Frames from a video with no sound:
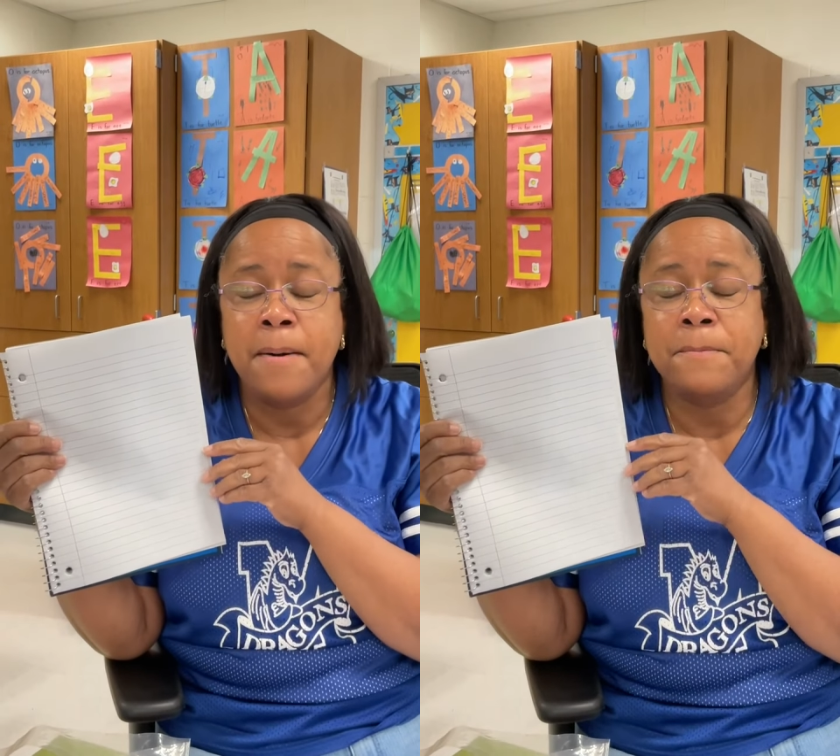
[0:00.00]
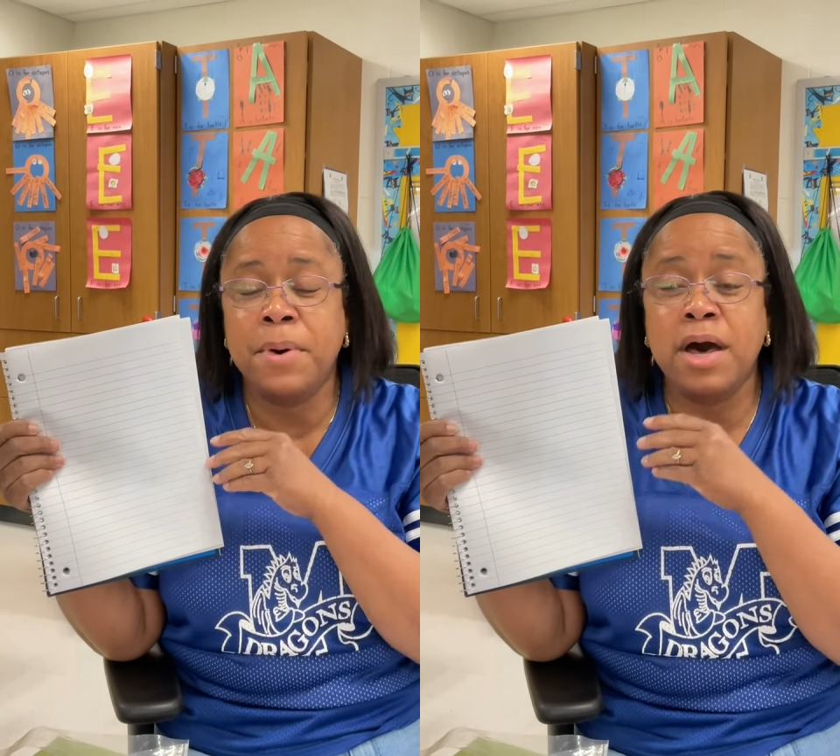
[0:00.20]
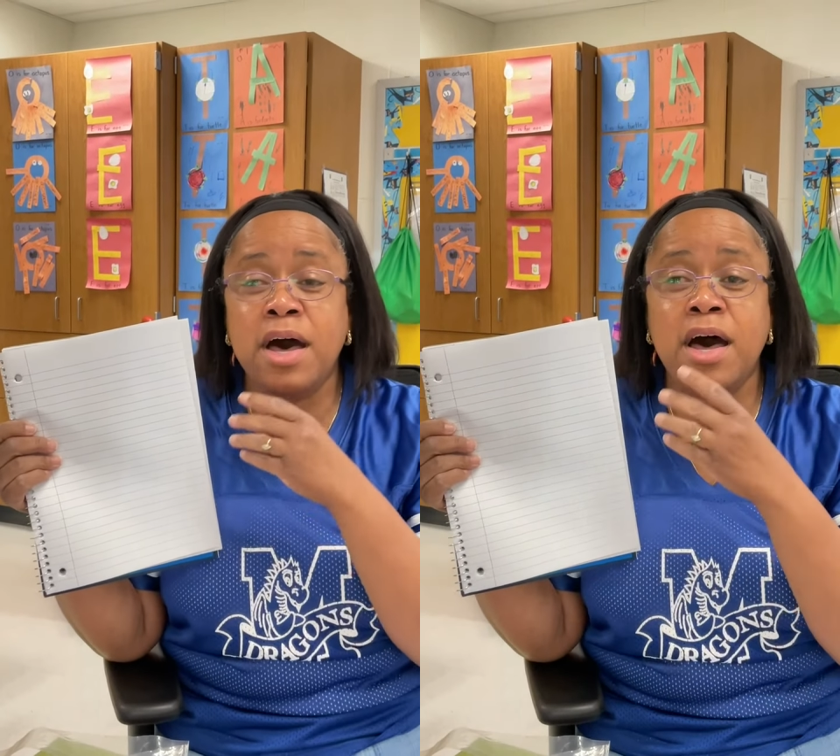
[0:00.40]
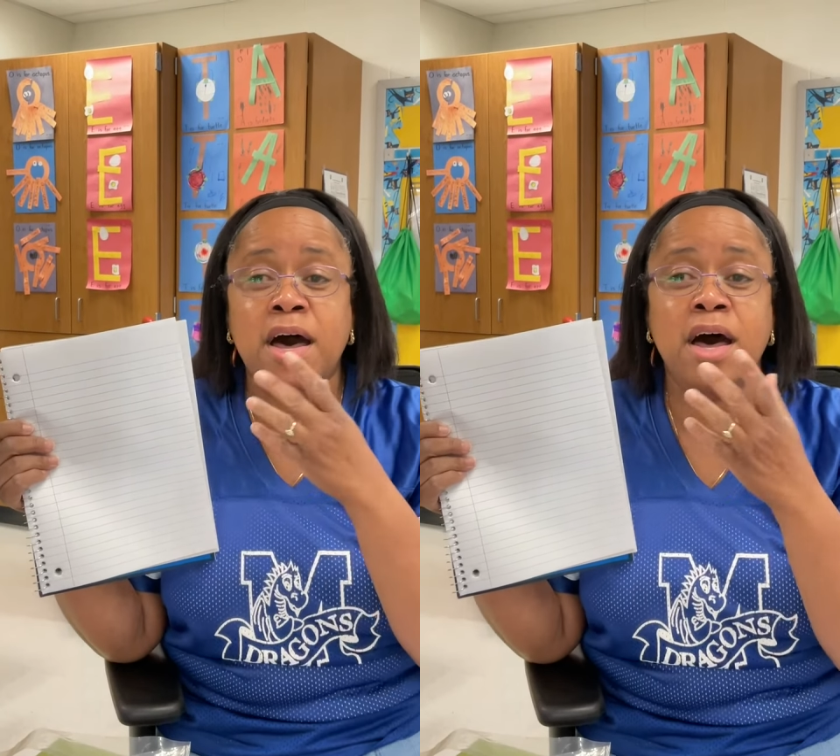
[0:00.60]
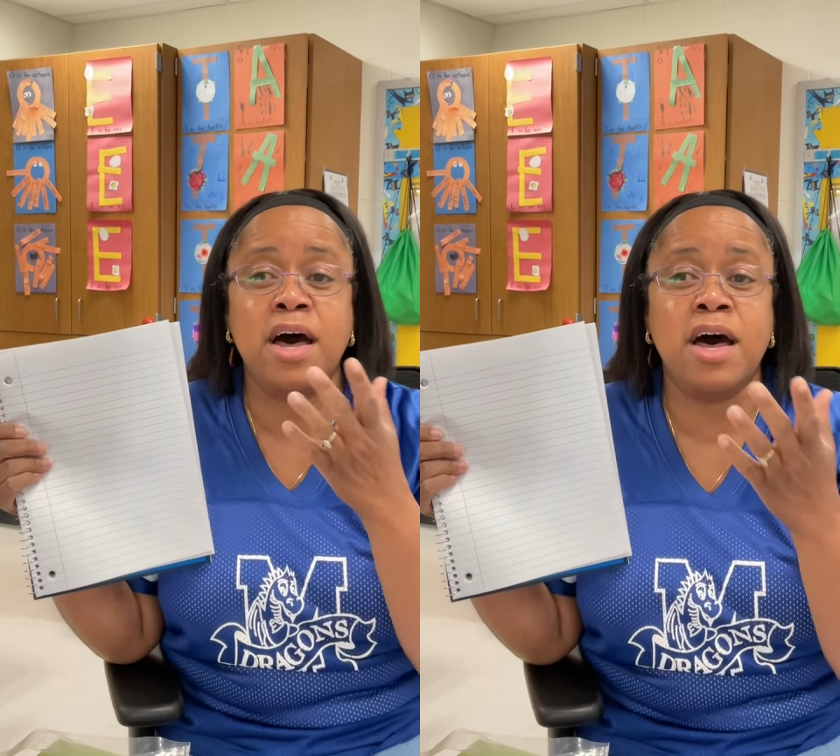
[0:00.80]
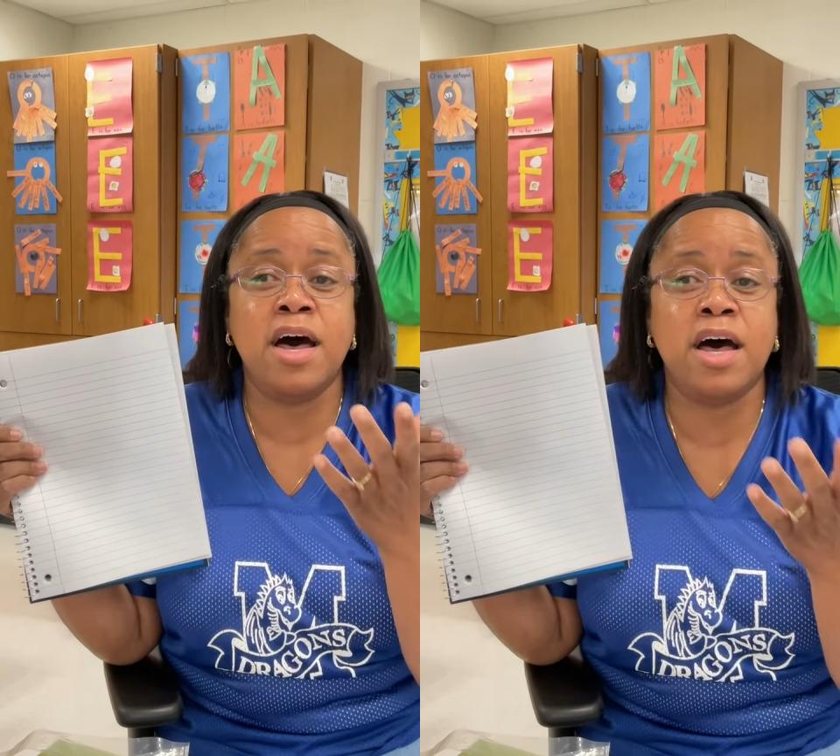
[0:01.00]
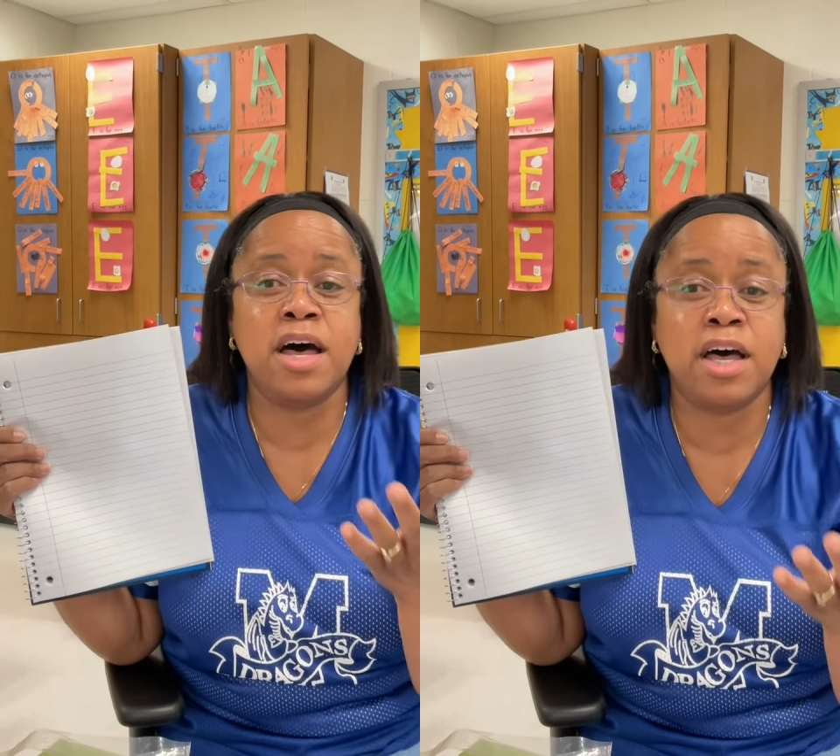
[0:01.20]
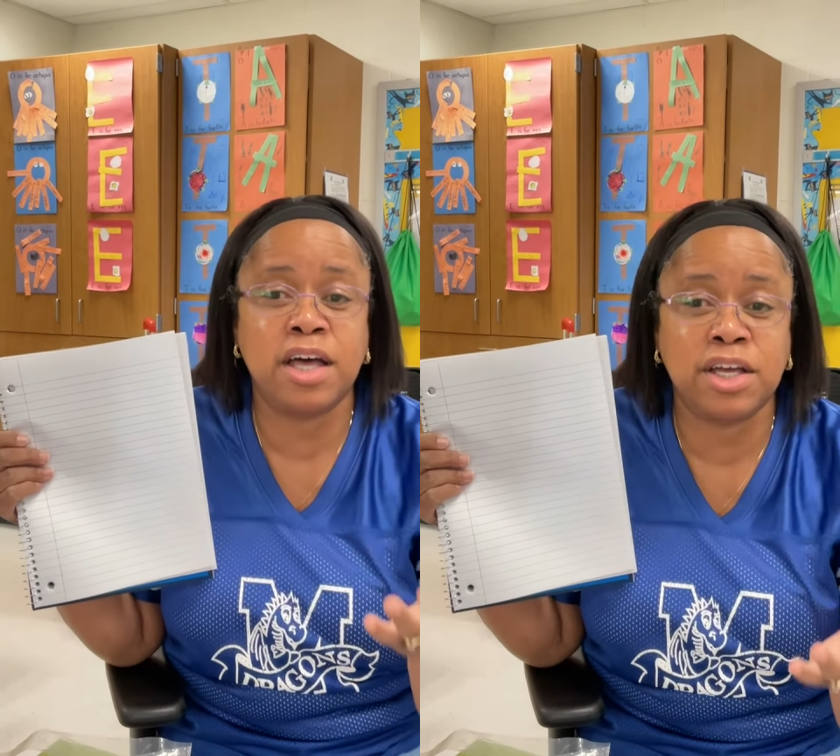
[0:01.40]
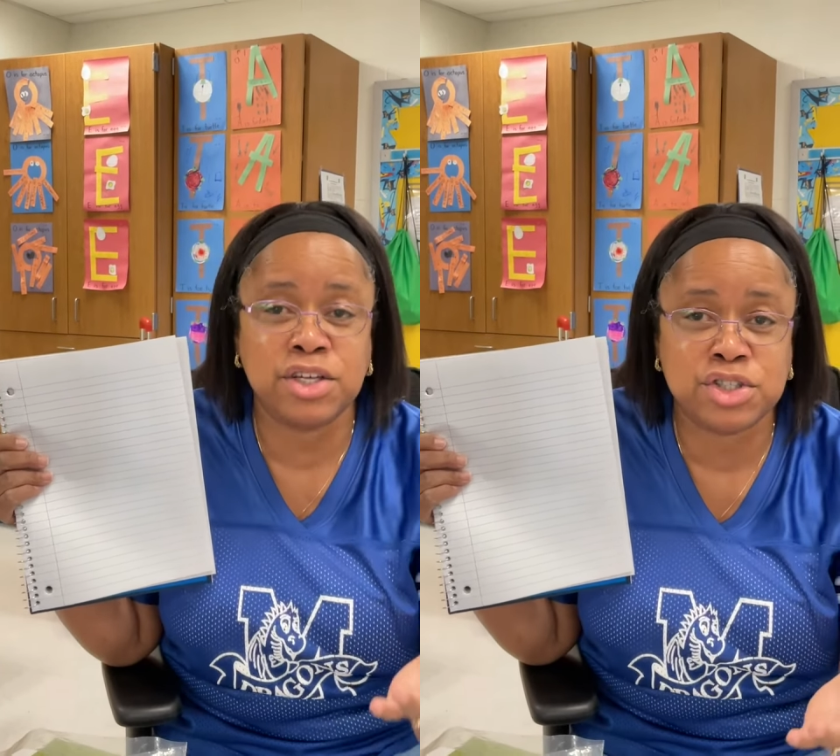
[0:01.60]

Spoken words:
Butter.